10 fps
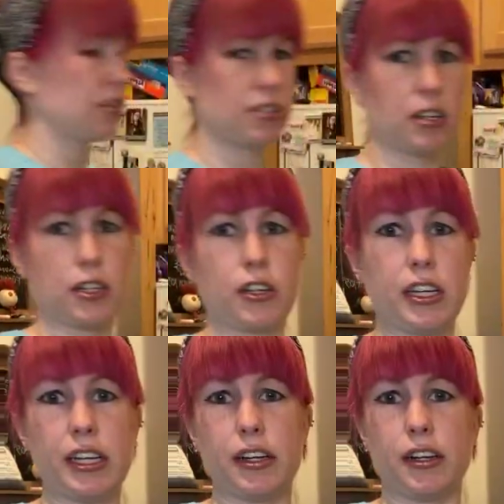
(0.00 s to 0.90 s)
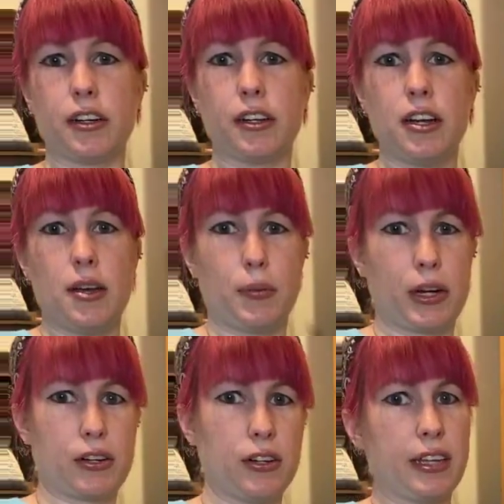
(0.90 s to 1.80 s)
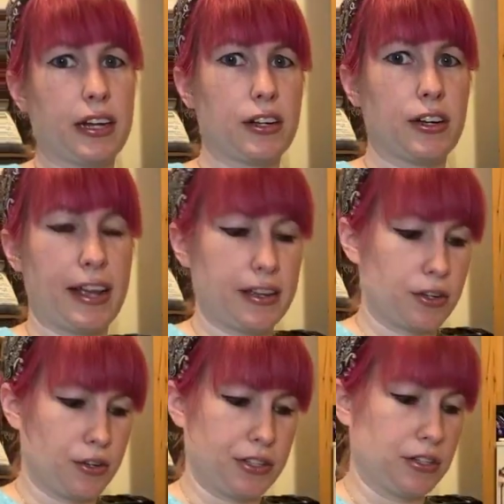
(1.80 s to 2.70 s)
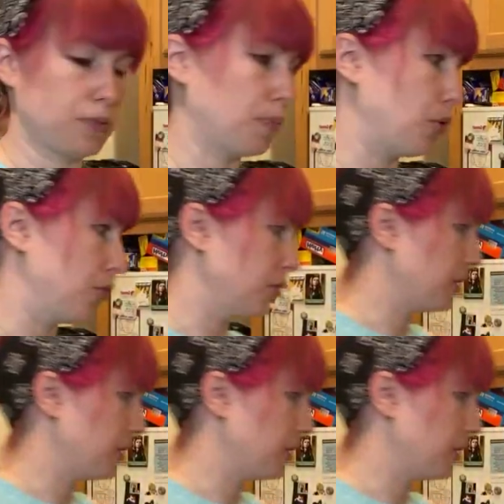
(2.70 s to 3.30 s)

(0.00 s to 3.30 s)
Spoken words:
sucker here, but I couldn't get a good angle in this bowl,